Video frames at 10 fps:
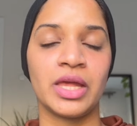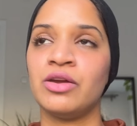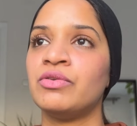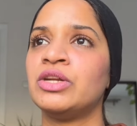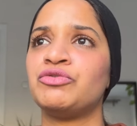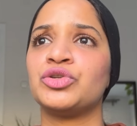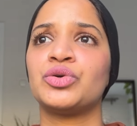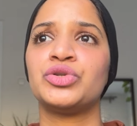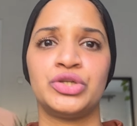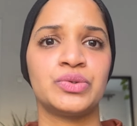Even if you
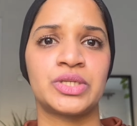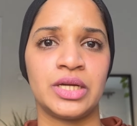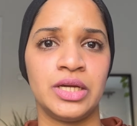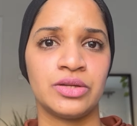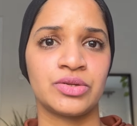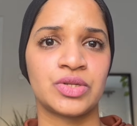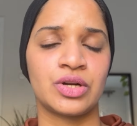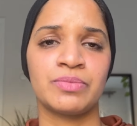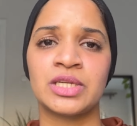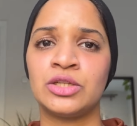don't use any other
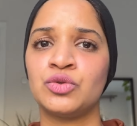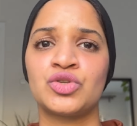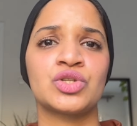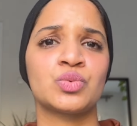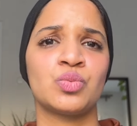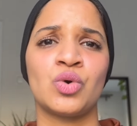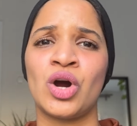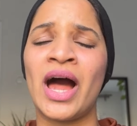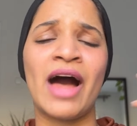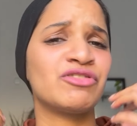serums and you just
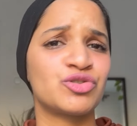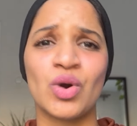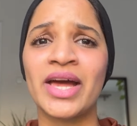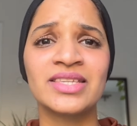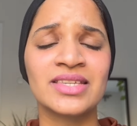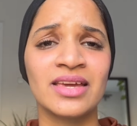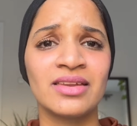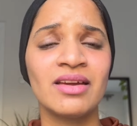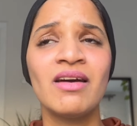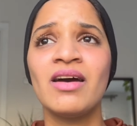have a dry
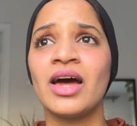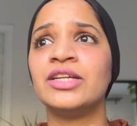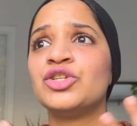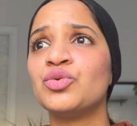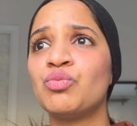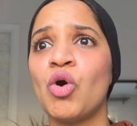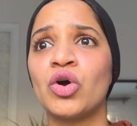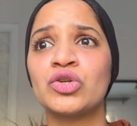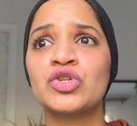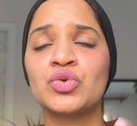skin and you
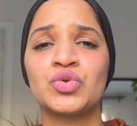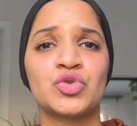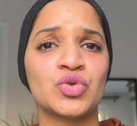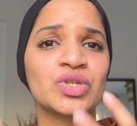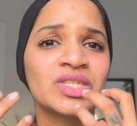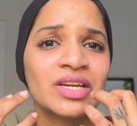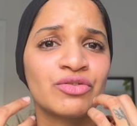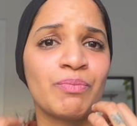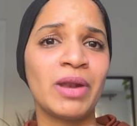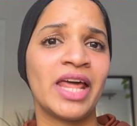want to just
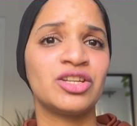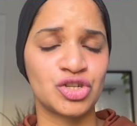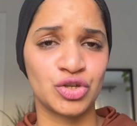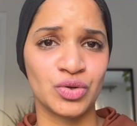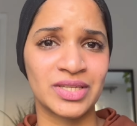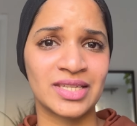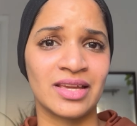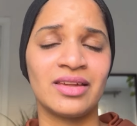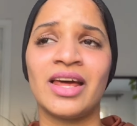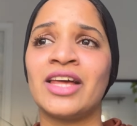replenish your
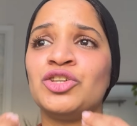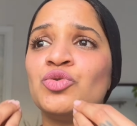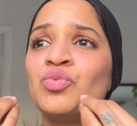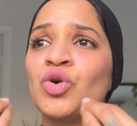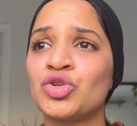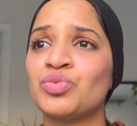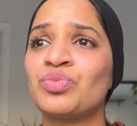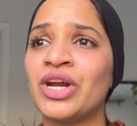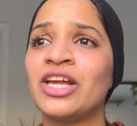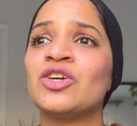skin and you want to
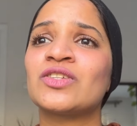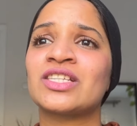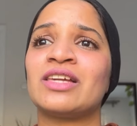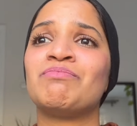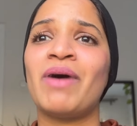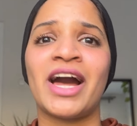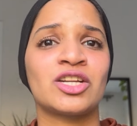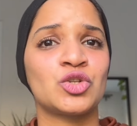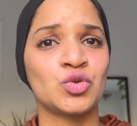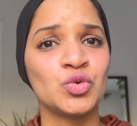bring your skin
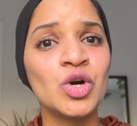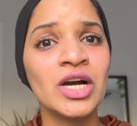back to,